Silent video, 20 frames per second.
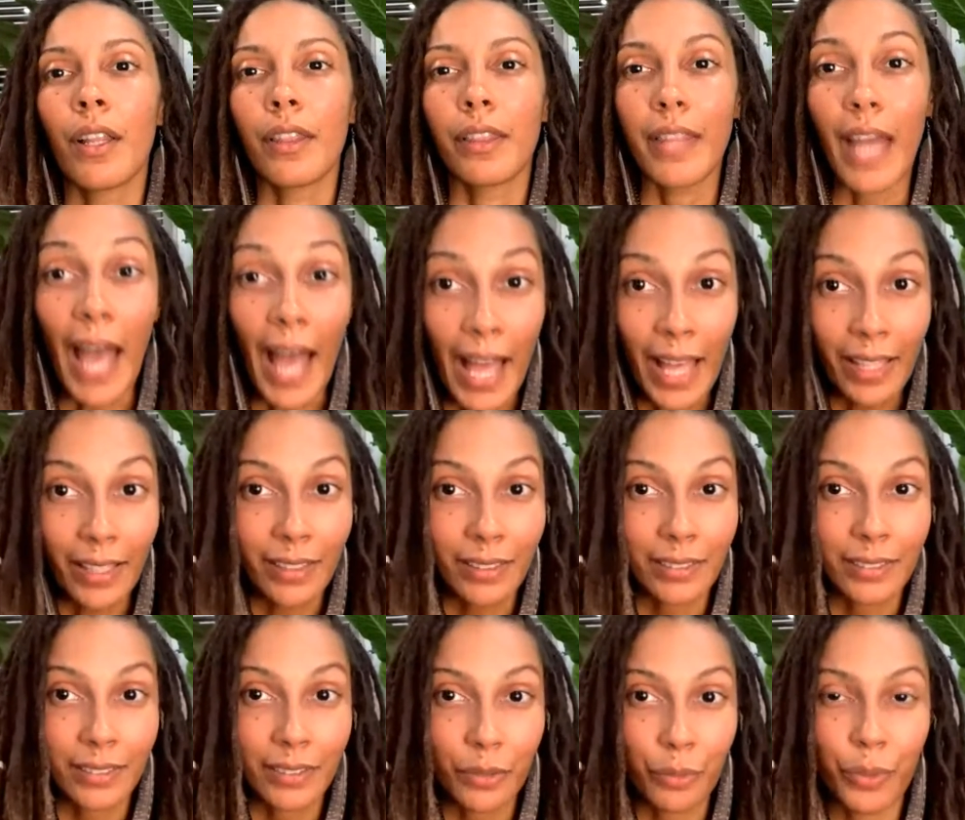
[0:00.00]
that
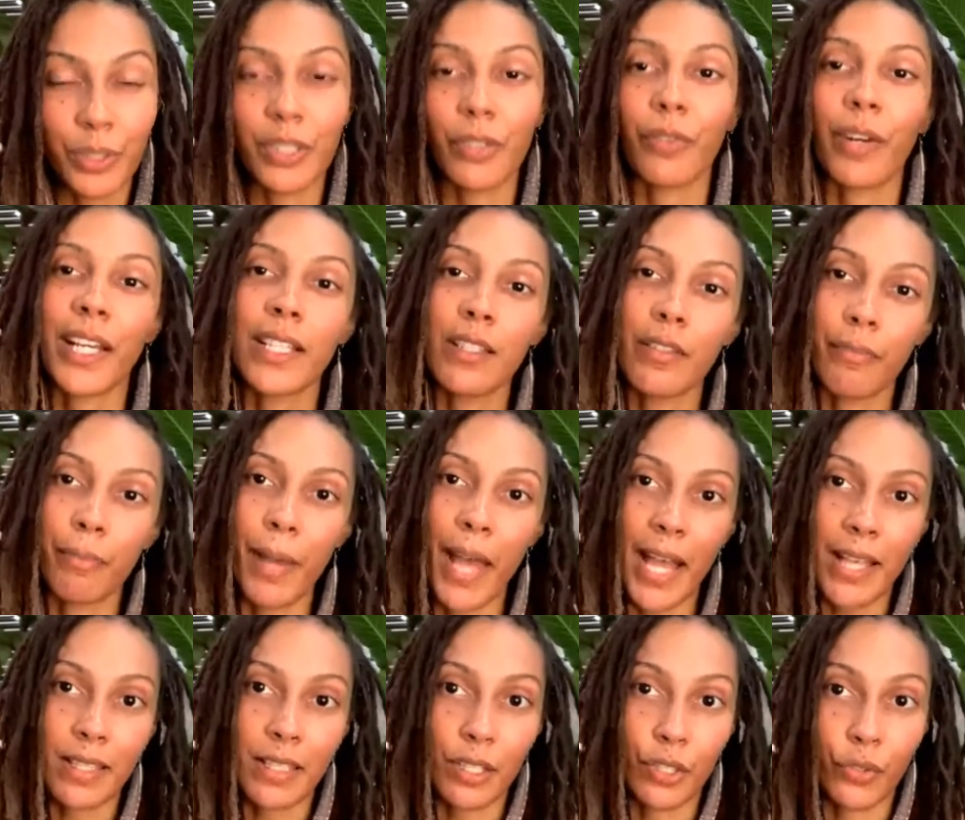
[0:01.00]
was a rite of
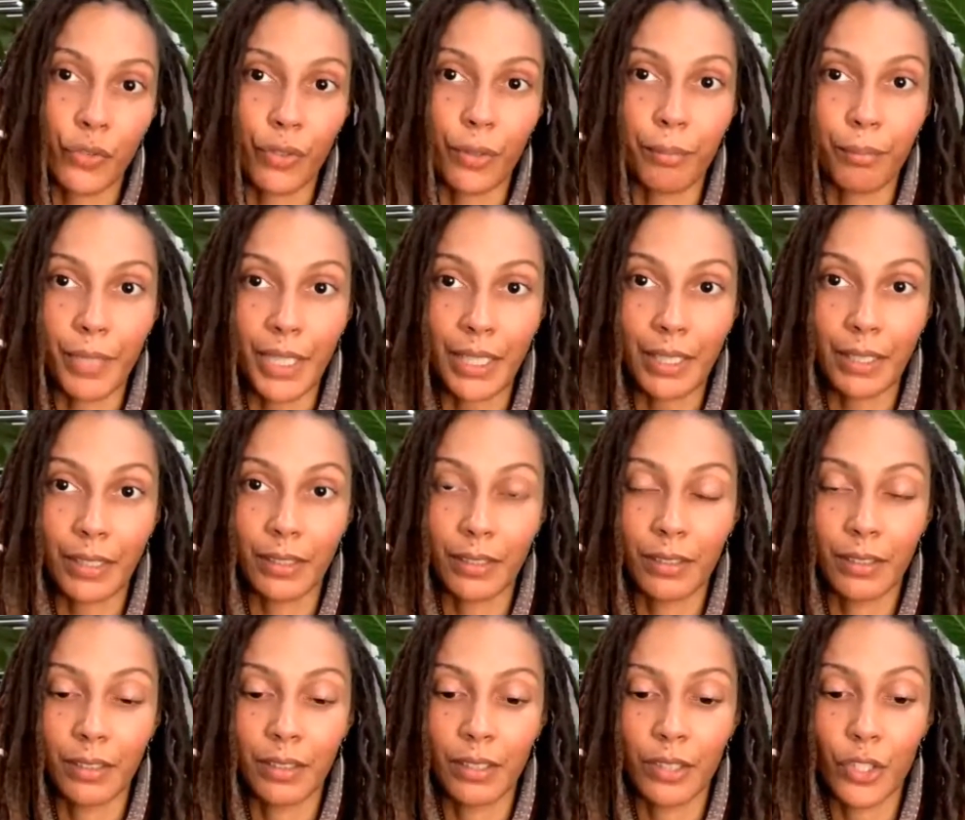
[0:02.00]
passage for me,
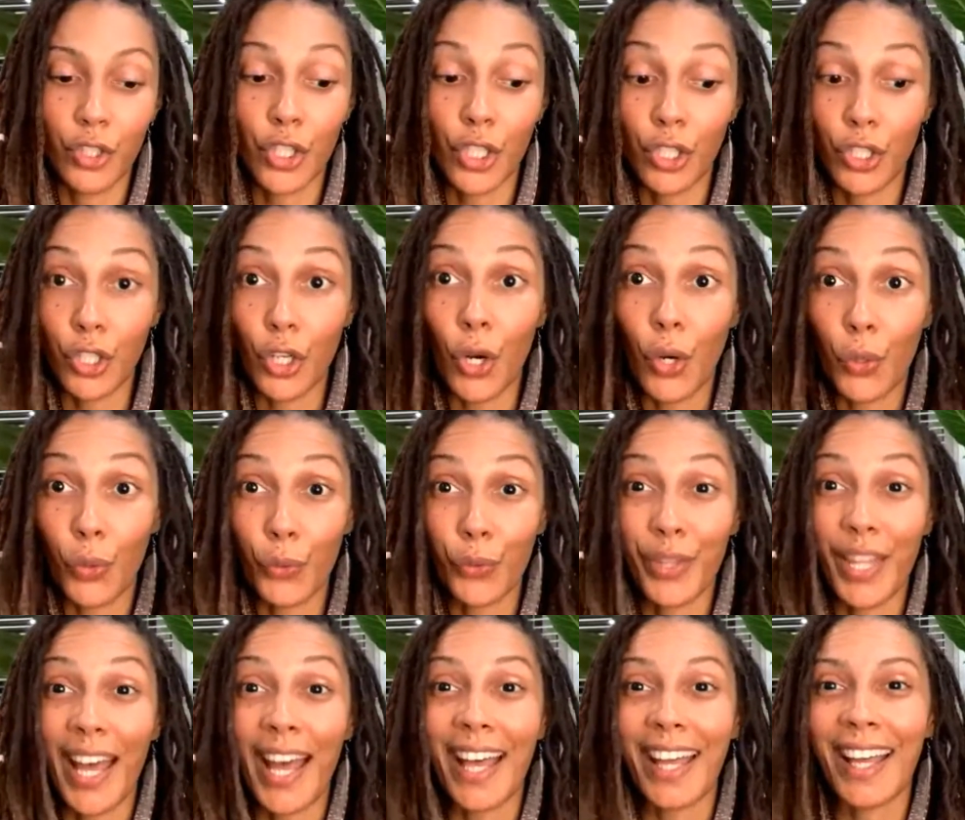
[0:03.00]
to know
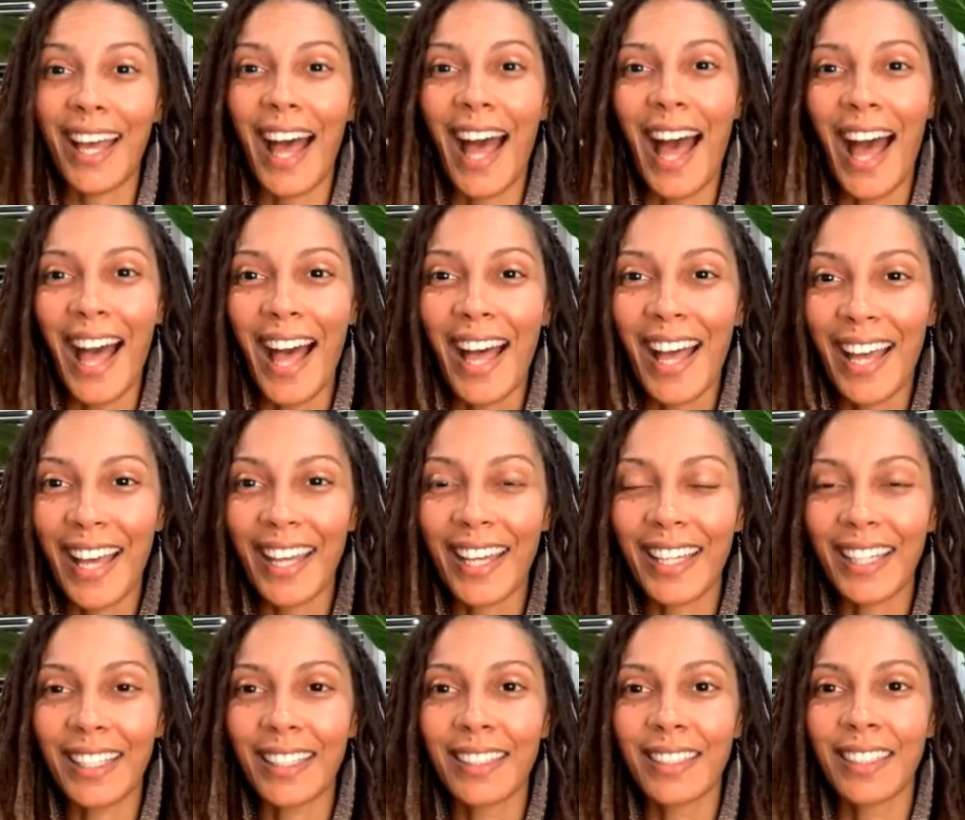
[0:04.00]
that
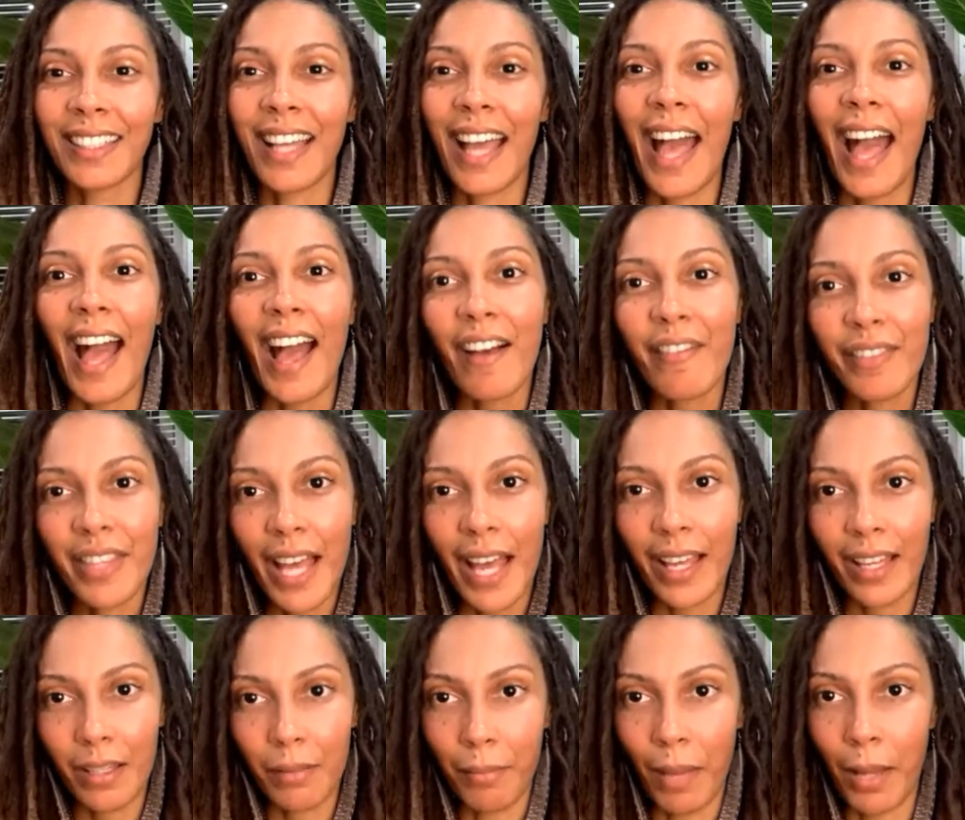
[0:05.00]
I have
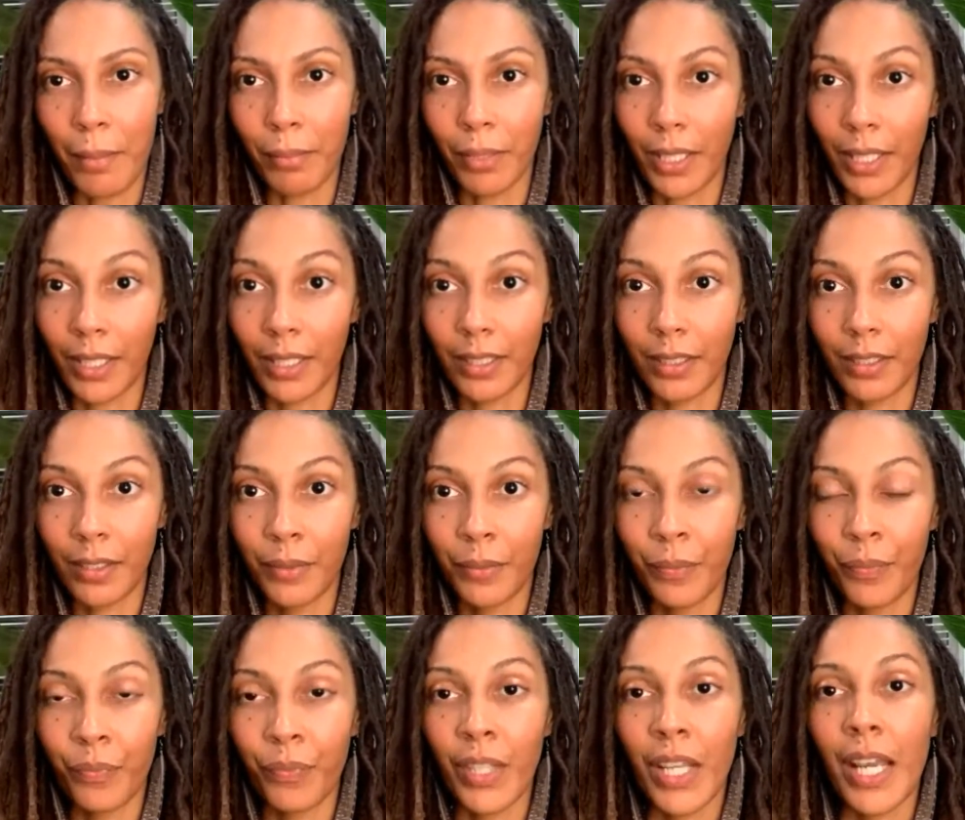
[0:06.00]
that in my blood
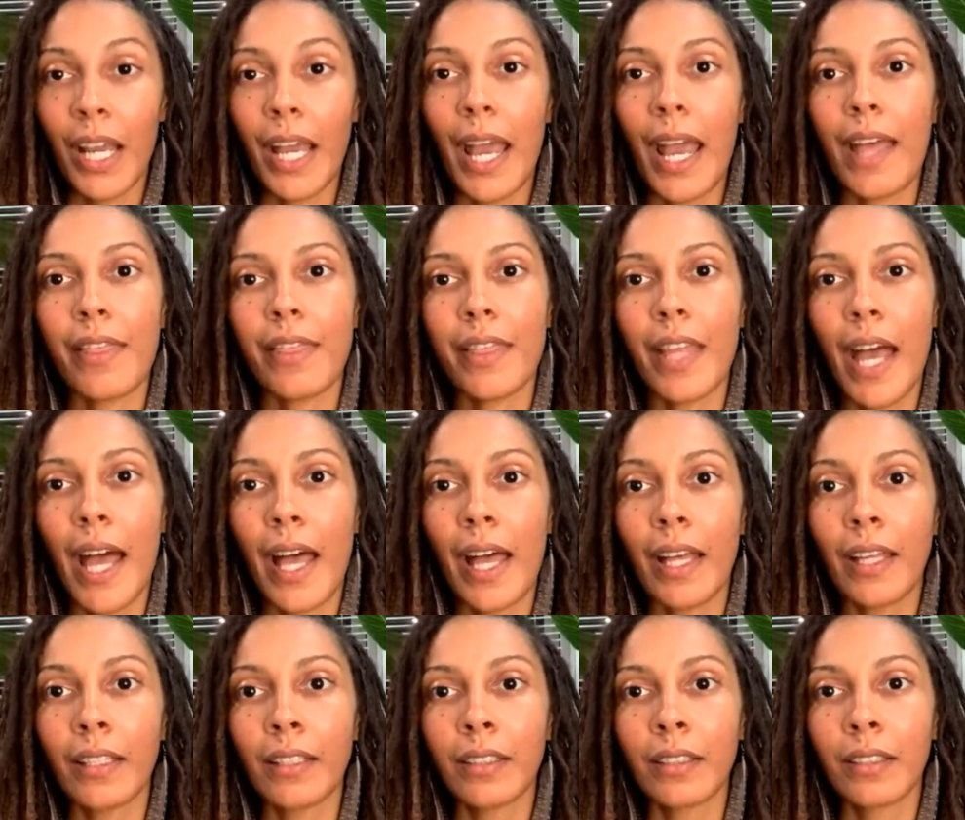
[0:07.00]
and
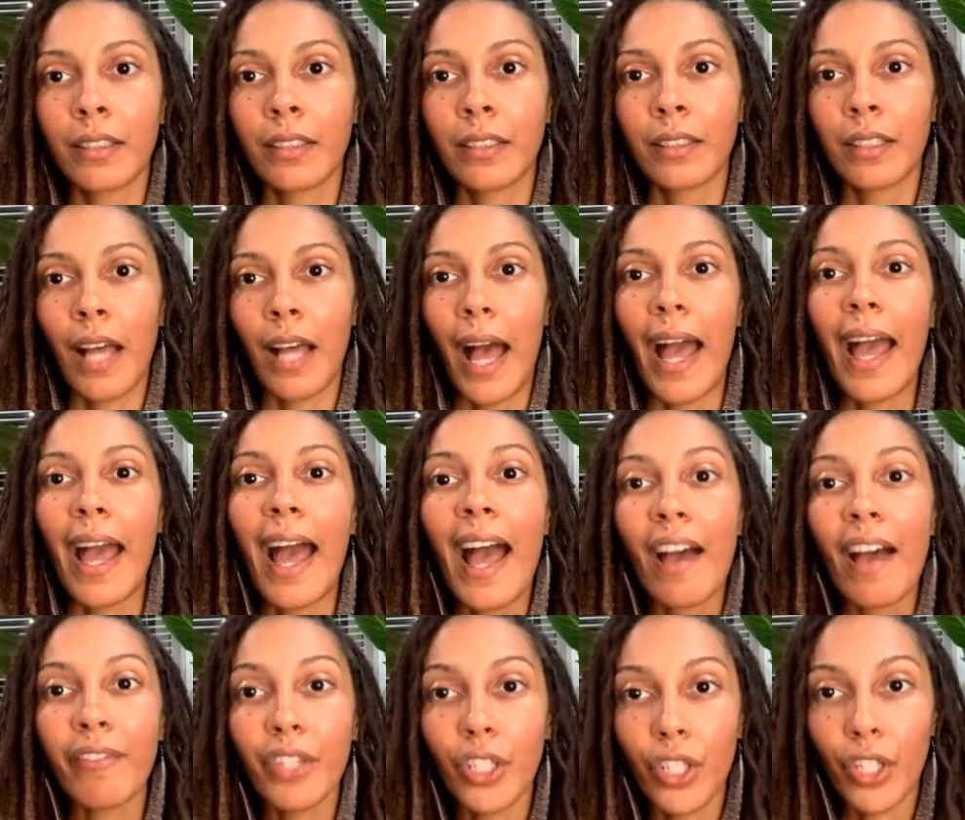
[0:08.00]
that I
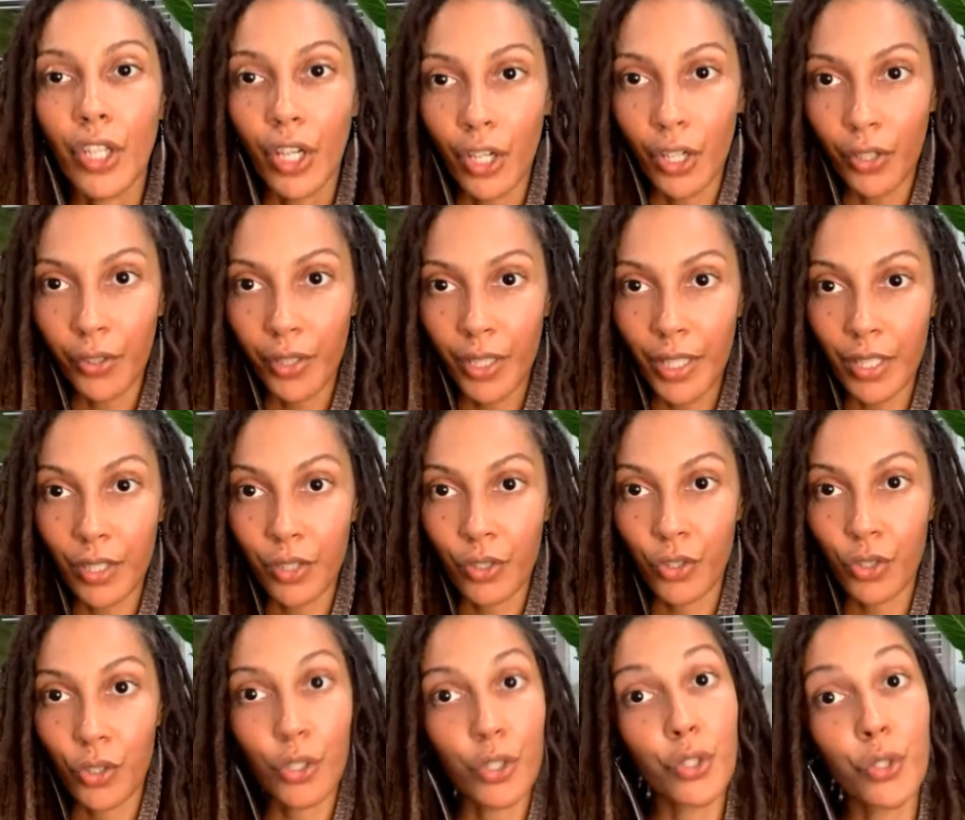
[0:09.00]
have the
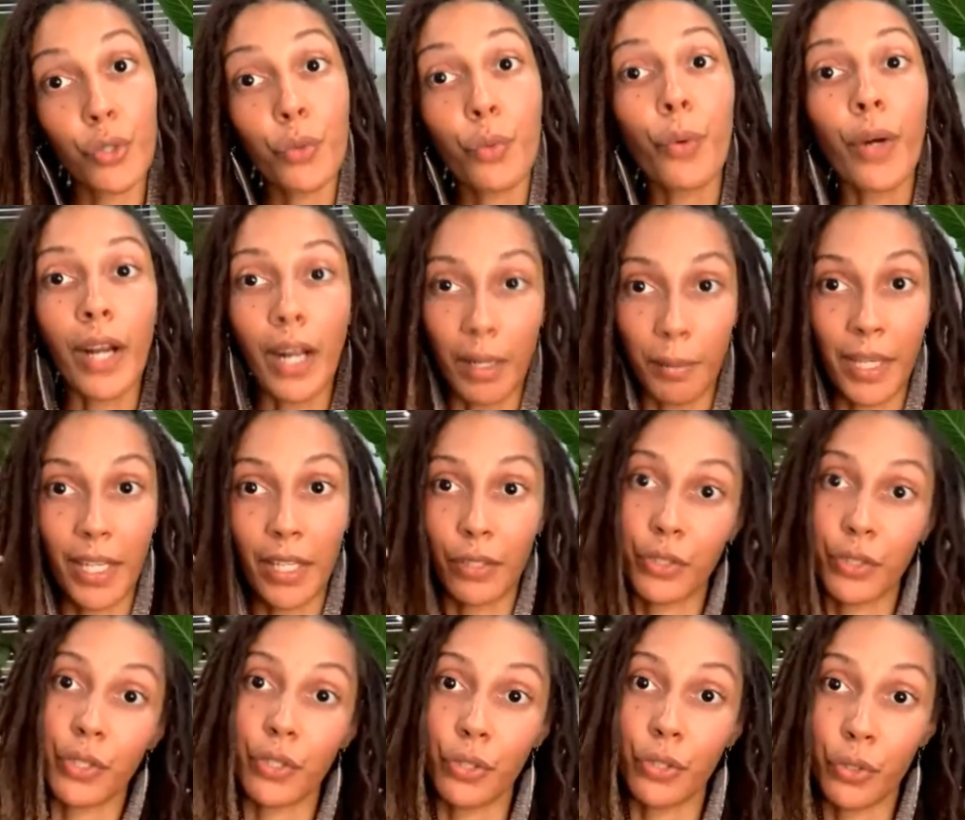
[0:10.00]
courage to do what I'm here
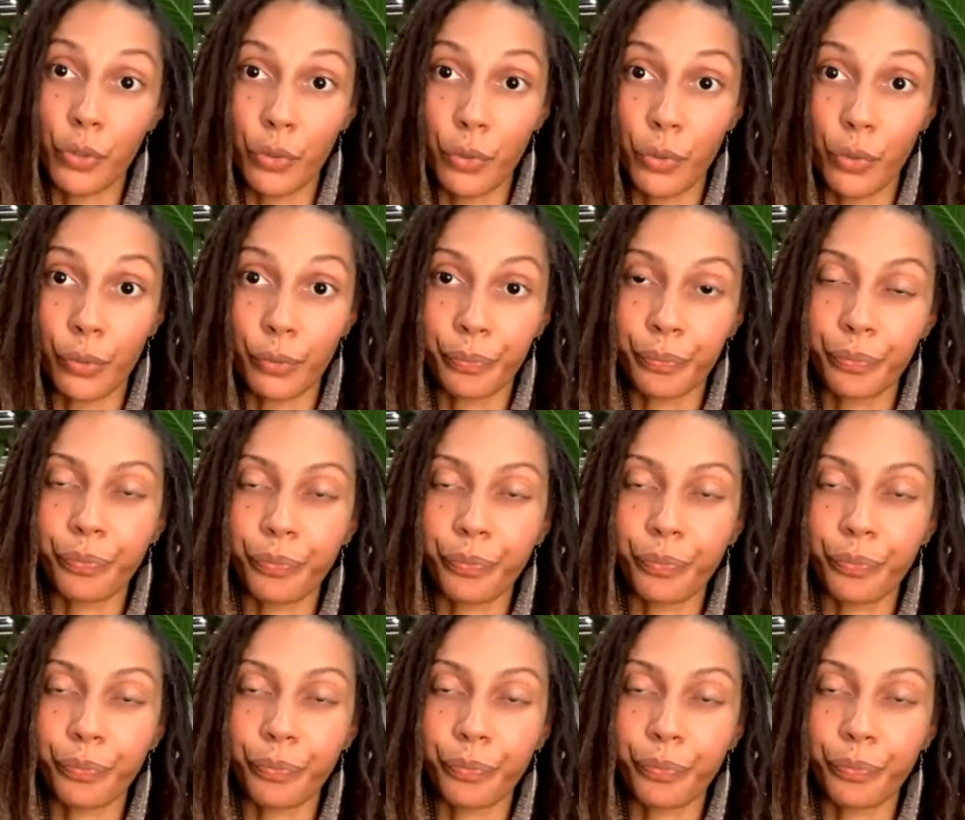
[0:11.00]
to do.